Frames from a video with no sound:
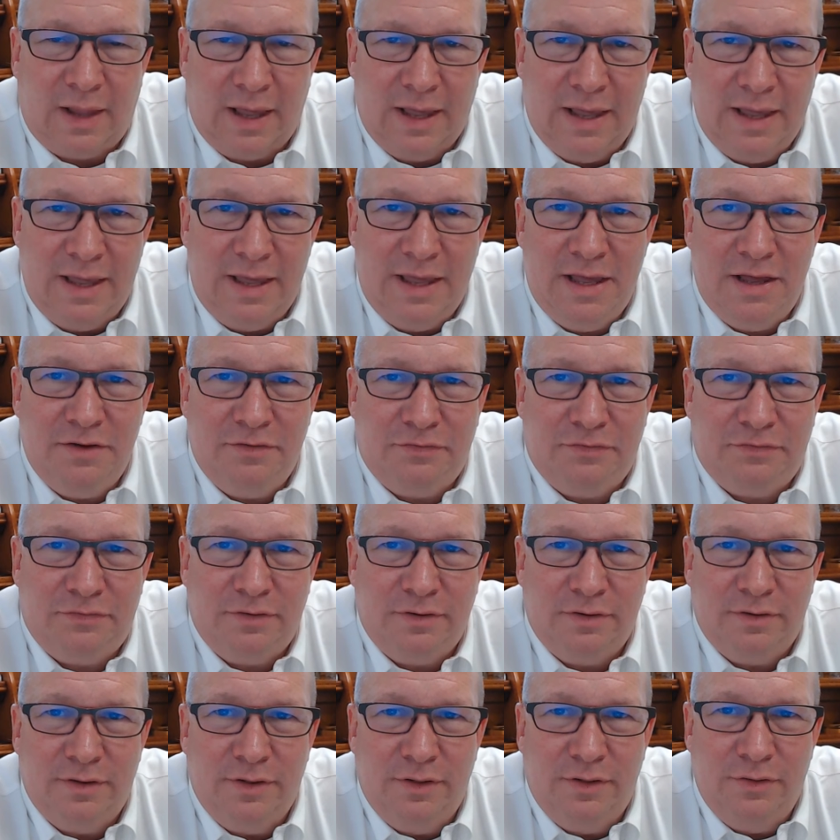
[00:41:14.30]
if
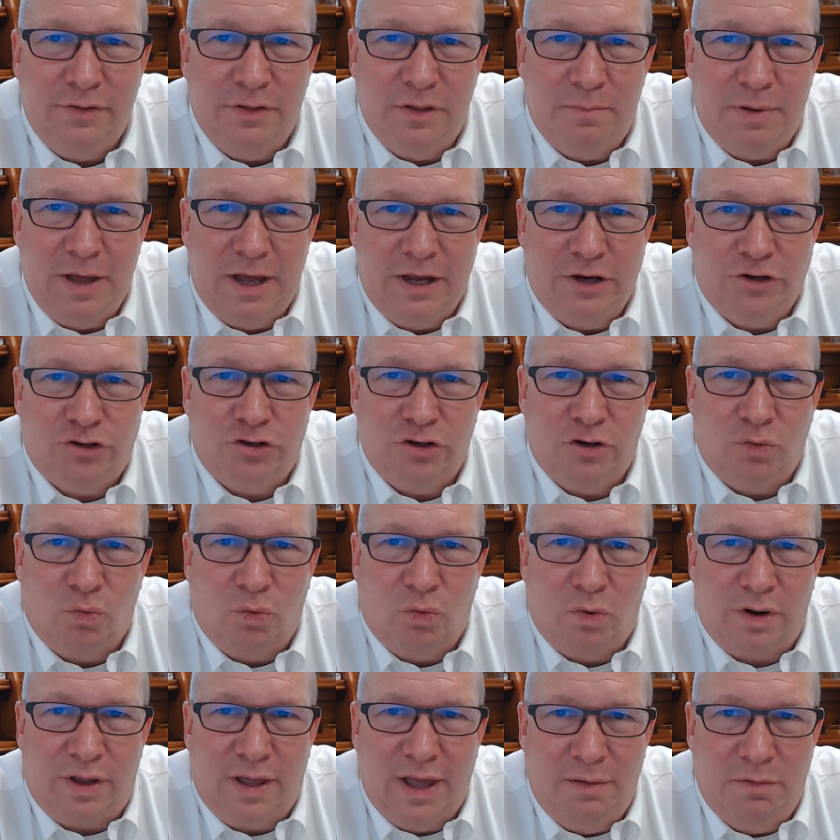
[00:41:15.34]
the patient were
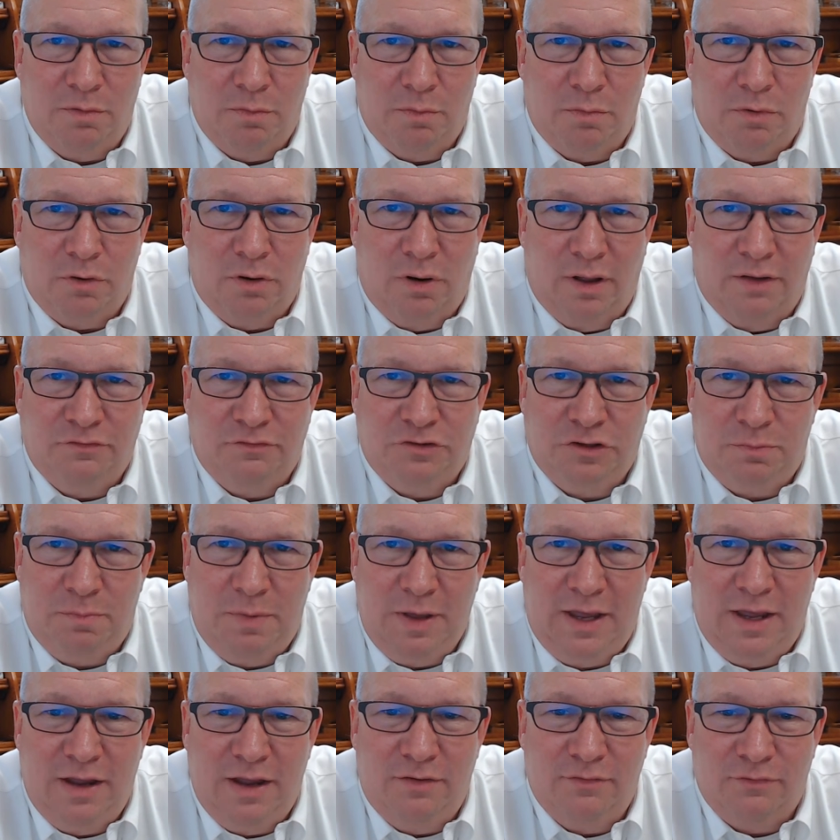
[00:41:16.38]
capable of
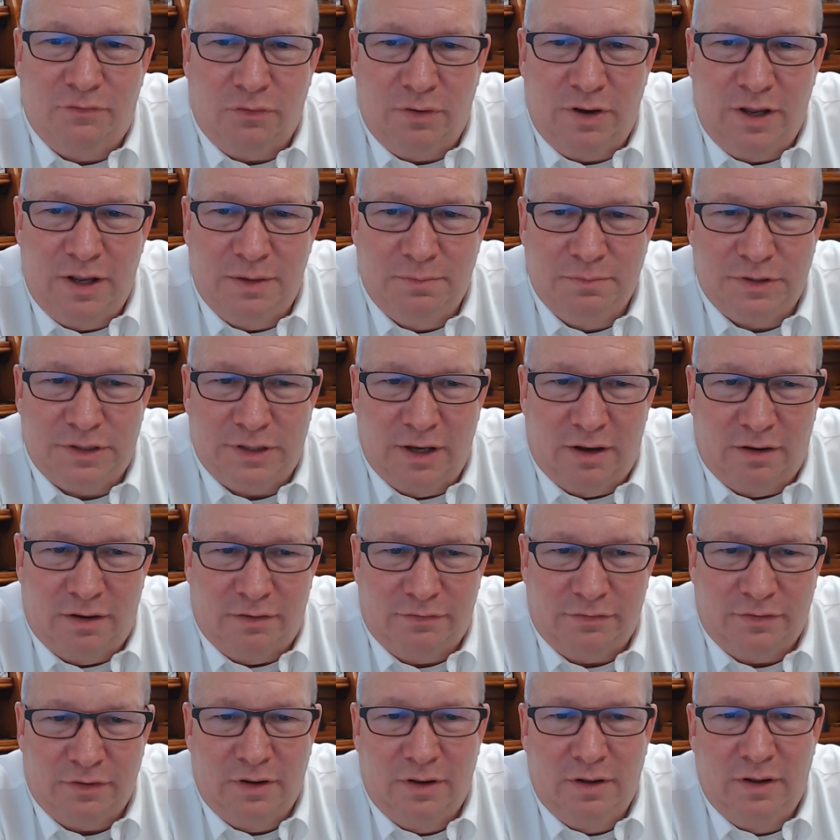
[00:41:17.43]
speaking for himself
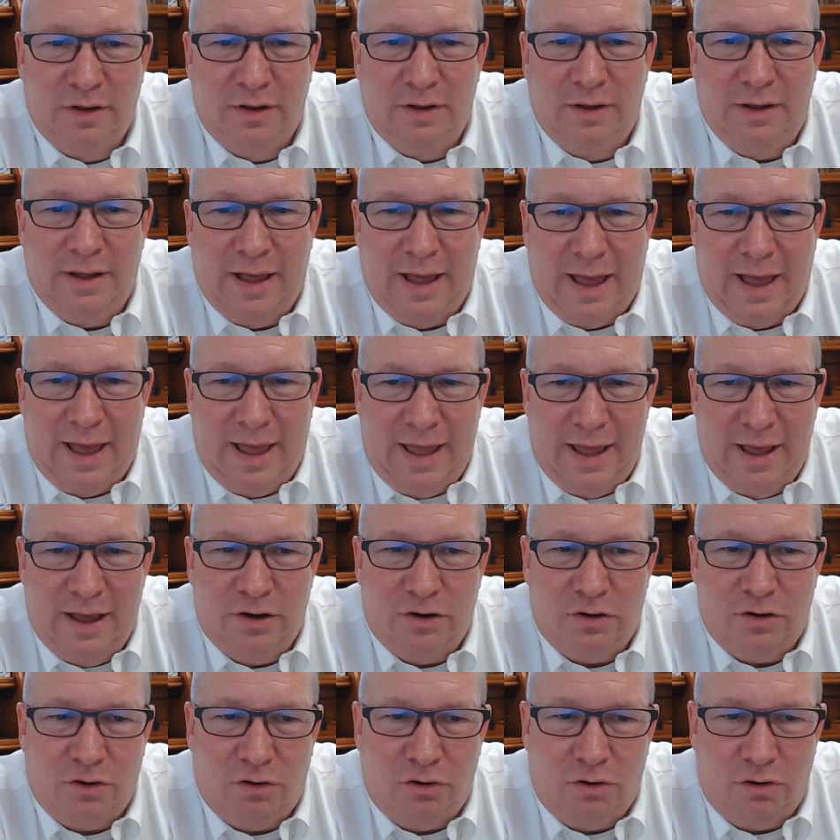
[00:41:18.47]
and
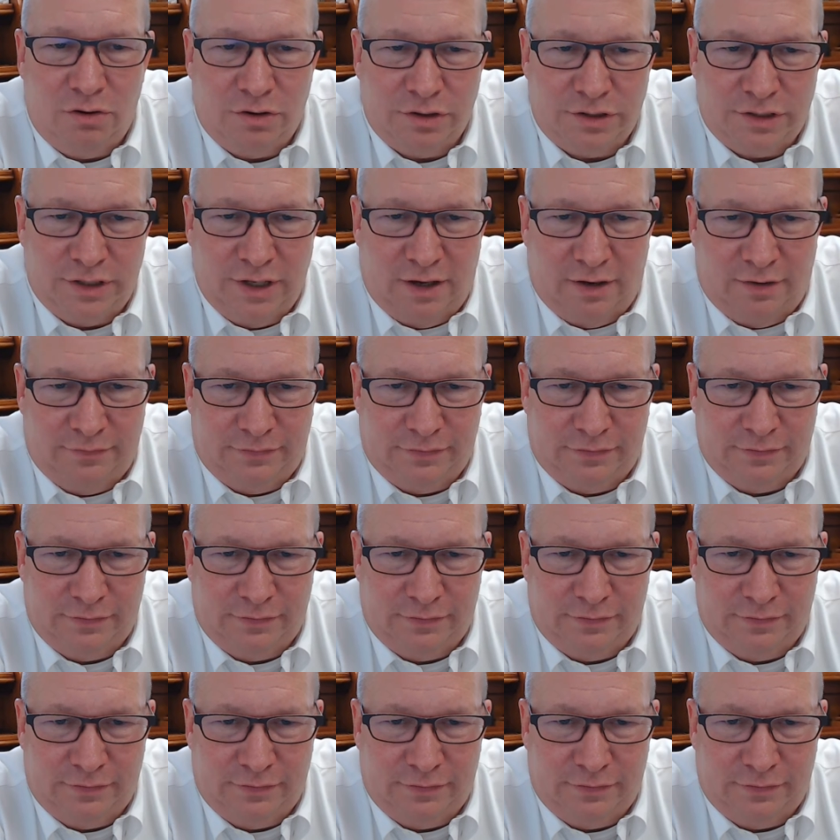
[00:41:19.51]
herself.